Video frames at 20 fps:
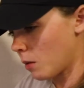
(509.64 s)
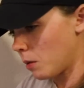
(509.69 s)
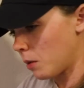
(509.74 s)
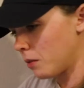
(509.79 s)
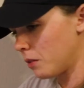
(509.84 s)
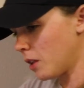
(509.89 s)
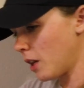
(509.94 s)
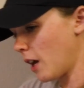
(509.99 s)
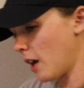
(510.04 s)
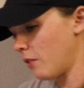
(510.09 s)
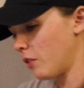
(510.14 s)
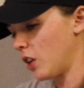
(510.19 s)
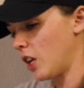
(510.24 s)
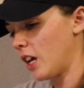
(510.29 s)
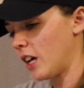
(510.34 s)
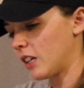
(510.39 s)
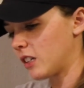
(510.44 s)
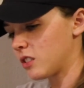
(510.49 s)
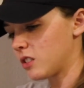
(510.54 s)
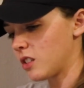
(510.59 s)
Maybe they have an
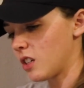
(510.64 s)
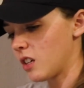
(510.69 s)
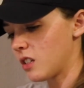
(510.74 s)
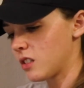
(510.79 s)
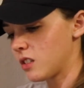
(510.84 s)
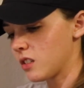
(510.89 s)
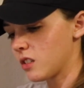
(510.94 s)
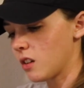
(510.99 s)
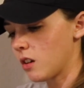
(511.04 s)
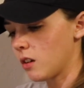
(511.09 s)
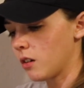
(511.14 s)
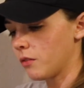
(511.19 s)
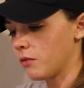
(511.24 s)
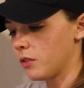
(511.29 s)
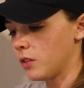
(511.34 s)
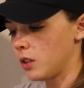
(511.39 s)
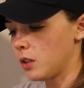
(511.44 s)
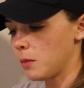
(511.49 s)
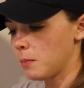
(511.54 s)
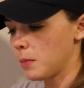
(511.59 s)
excess of
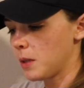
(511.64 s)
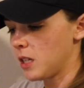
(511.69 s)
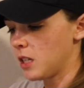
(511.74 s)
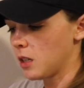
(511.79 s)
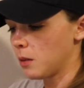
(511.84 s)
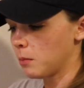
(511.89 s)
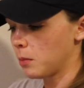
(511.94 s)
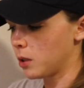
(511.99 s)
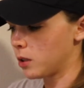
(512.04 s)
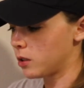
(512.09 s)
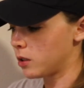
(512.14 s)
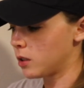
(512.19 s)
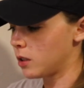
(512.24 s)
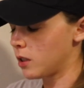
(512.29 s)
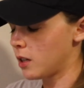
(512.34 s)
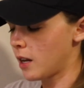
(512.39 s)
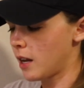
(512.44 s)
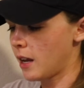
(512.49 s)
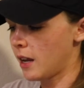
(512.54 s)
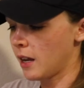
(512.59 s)
the peanut
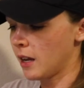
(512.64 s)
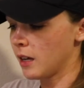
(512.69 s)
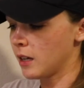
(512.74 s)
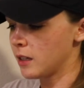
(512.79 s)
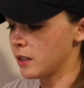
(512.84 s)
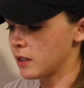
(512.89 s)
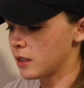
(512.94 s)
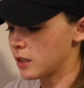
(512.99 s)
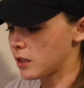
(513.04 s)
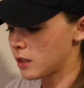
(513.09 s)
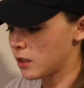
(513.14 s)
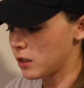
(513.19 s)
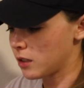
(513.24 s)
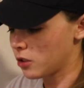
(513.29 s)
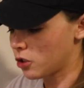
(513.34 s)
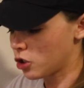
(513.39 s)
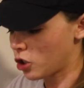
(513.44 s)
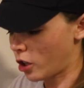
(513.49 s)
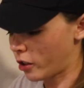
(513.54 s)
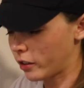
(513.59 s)
butter and
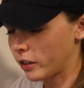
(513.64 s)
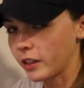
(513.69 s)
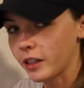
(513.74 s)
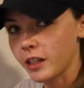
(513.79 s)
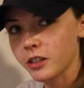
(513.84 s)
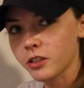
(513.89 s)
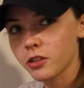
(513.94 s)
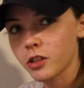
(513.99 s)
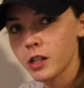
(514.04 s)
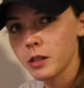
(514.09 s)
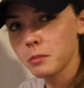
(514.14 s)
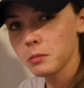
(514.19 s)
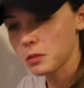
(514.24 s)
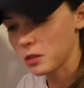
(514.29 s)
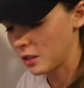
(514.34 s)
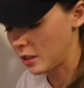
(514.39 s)
chocolate ice creams and